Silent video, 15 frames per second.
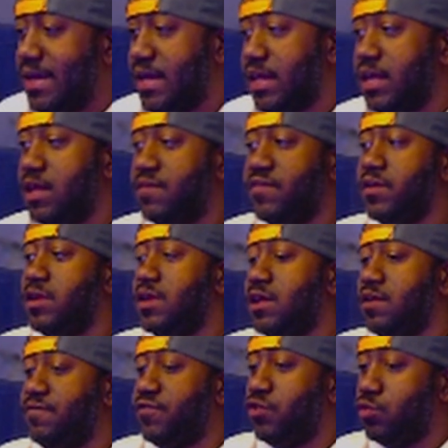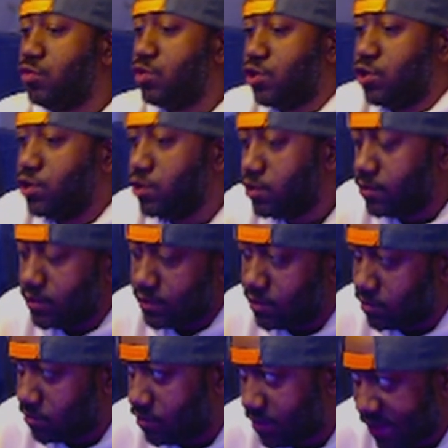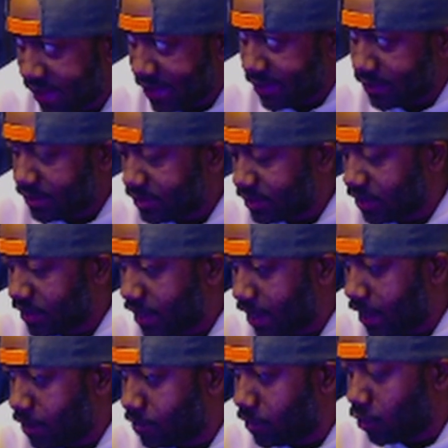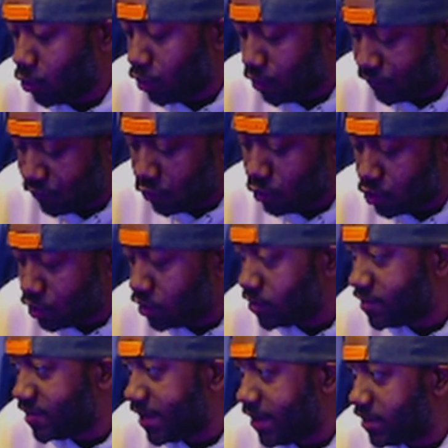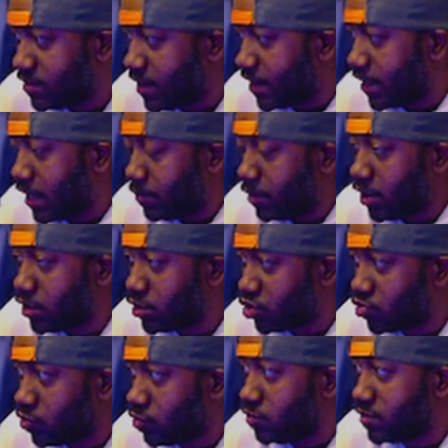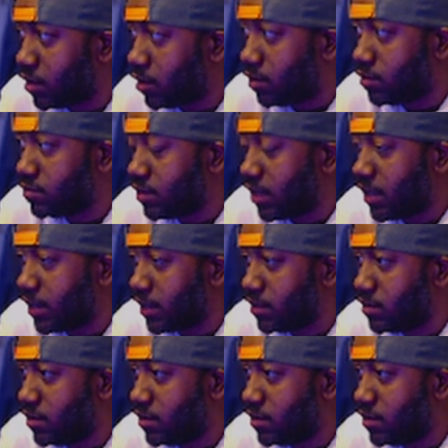even if you could take the game, or if you could take dynamic controls online,